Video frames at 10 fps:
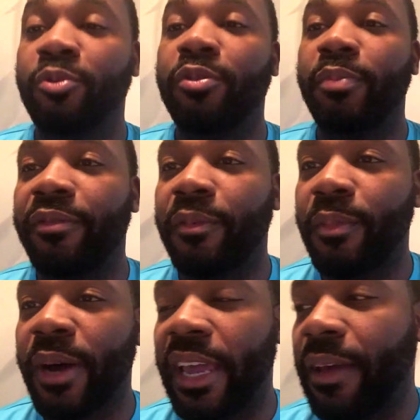cornerback from
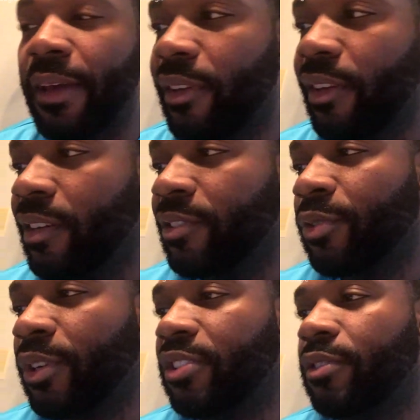Miami, is
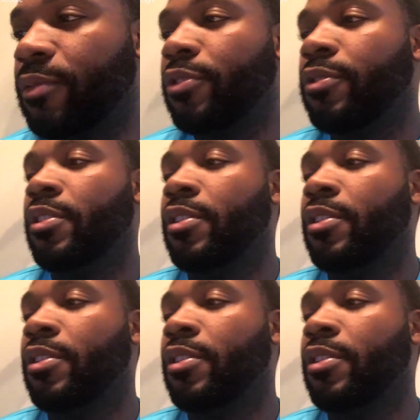questionable.